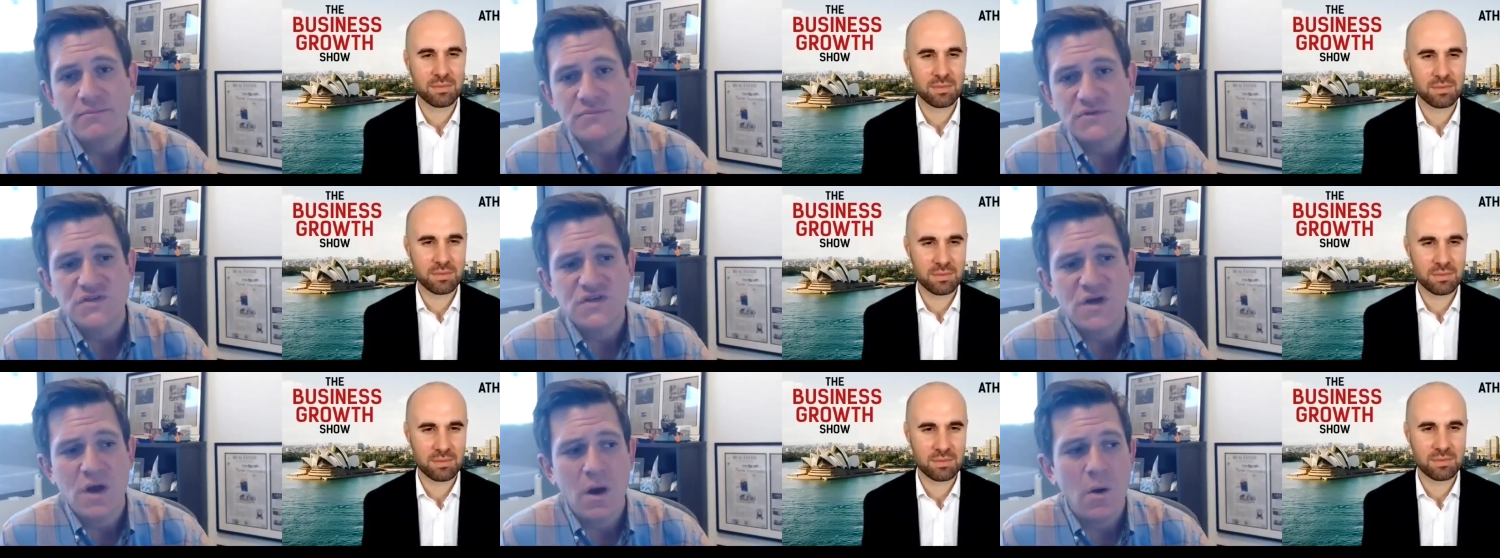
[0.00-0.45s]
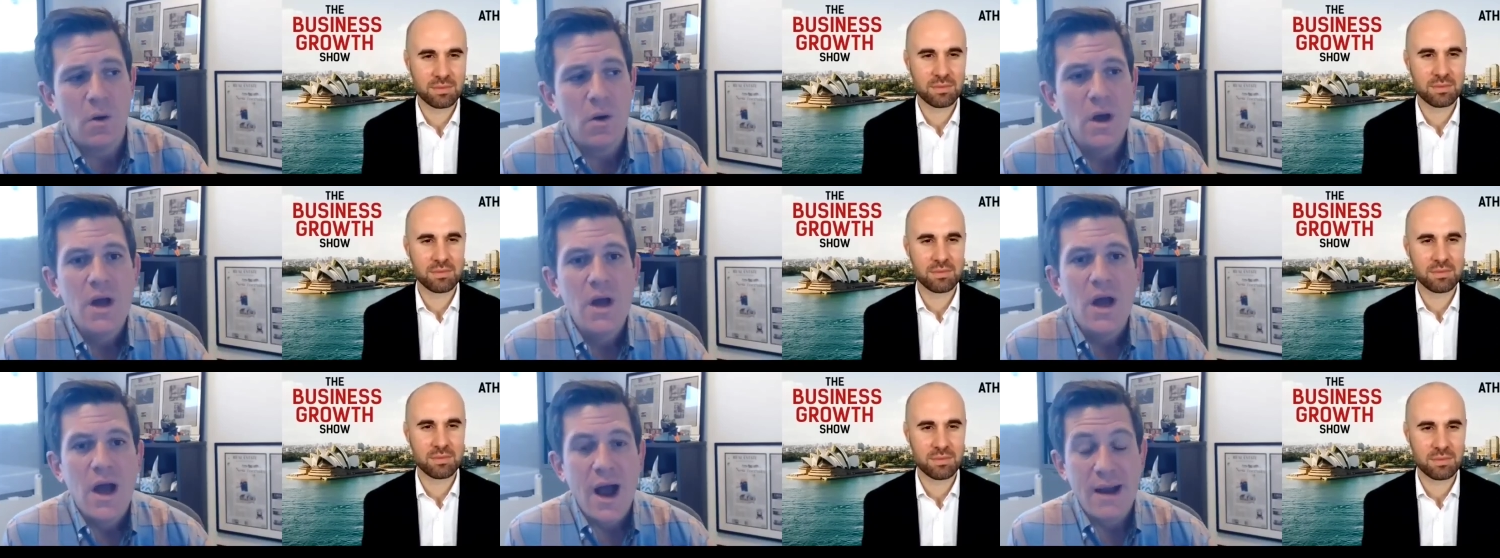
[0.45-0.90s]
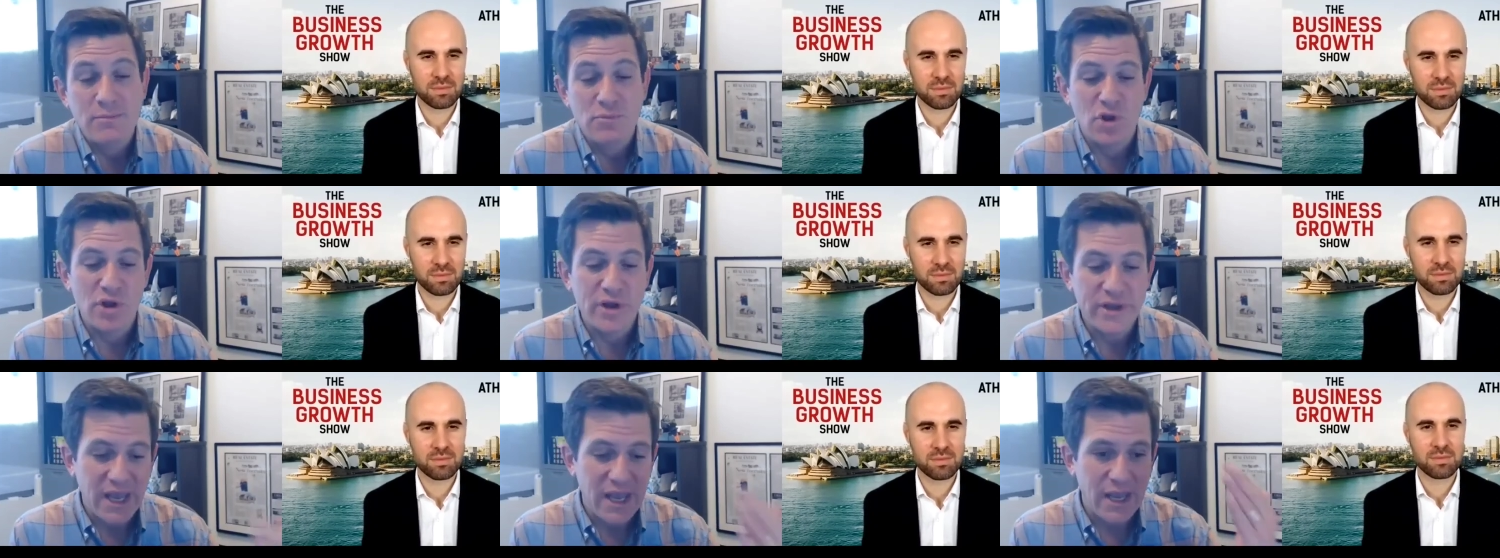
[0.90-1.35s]
Speaker 1: So I'm
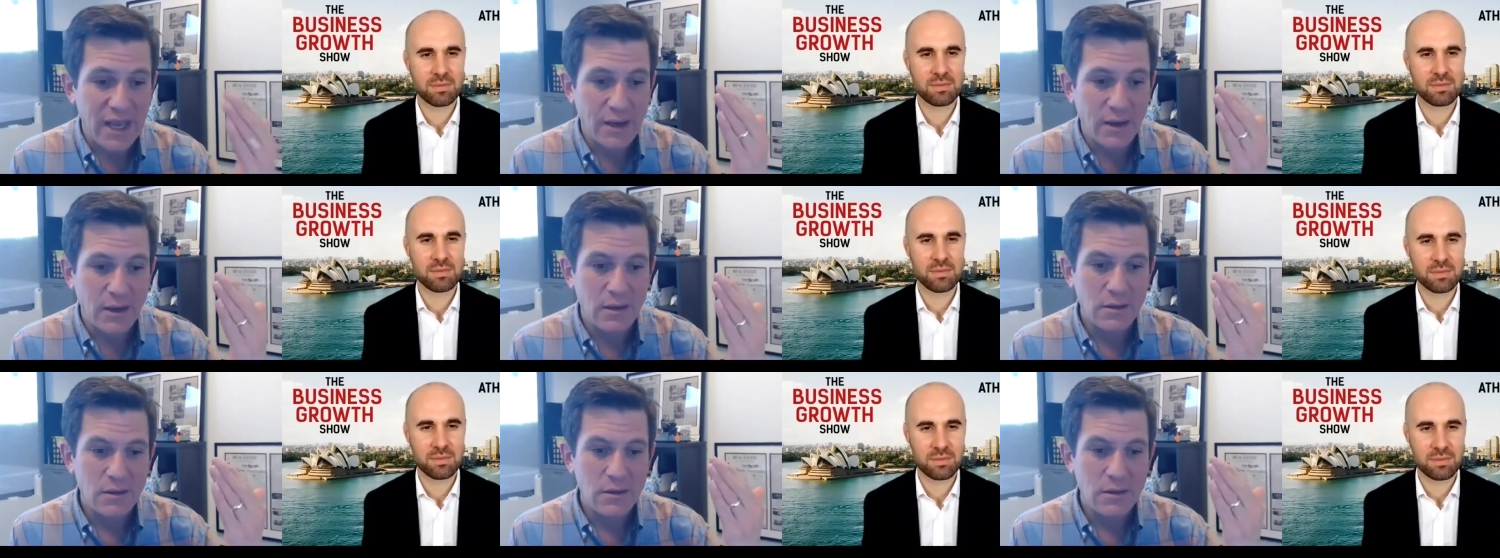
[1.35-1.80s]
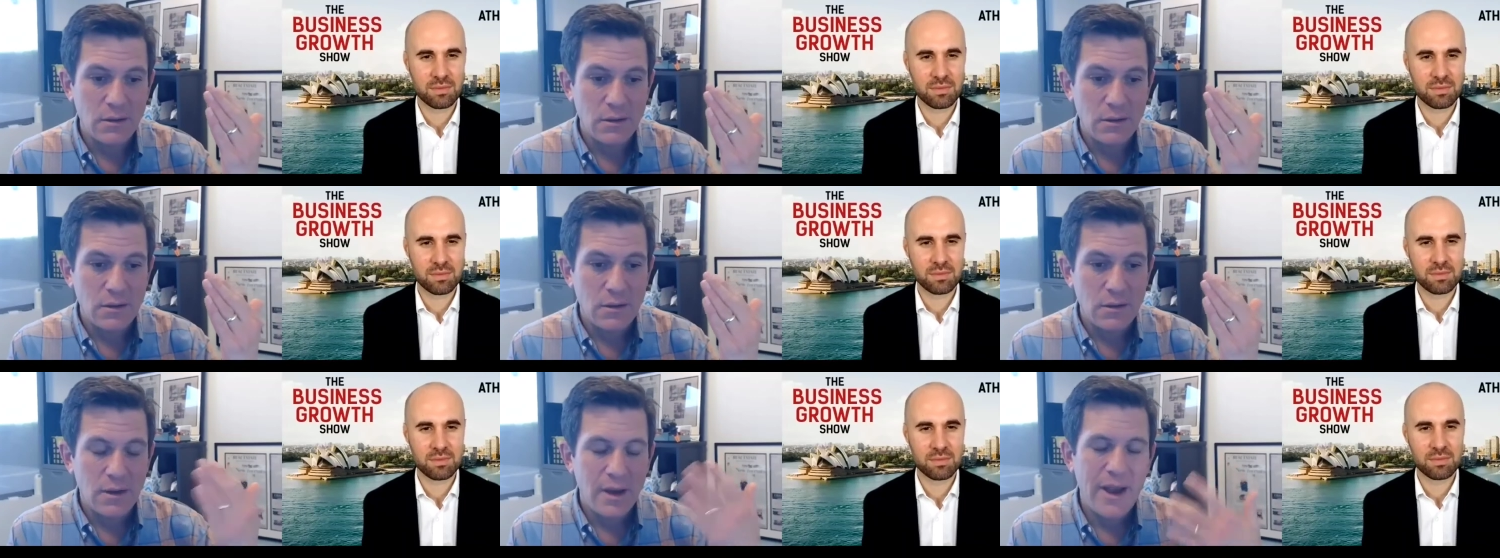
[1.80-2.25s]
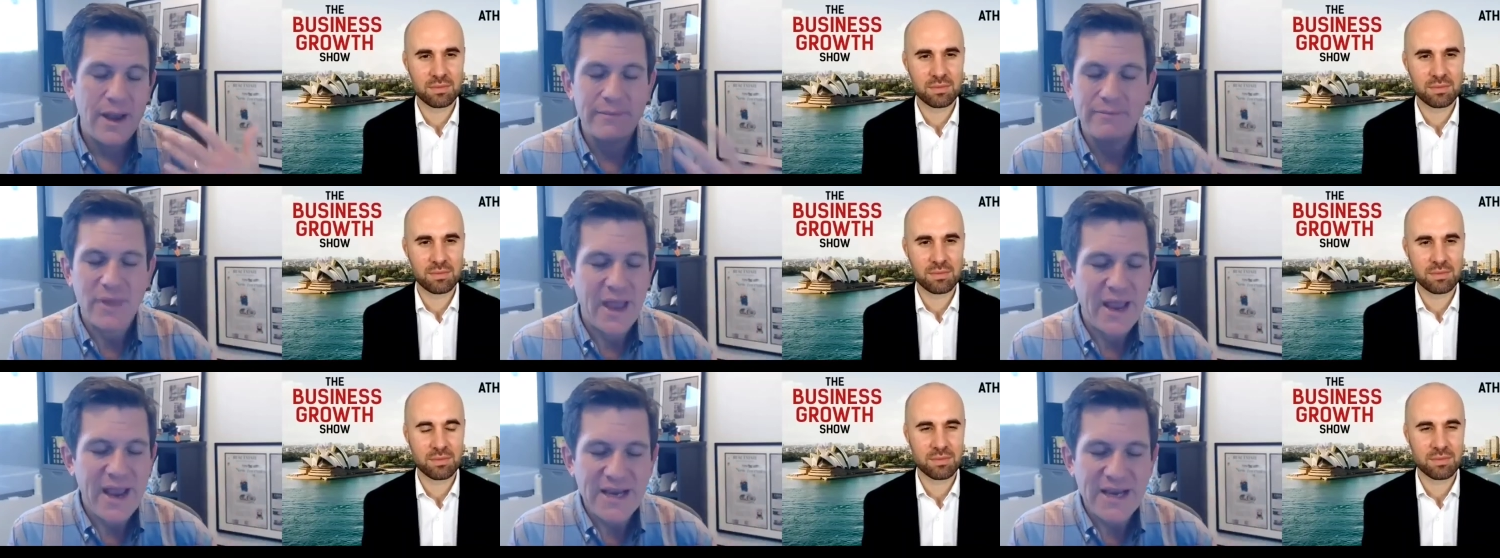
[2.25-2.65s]
looking I,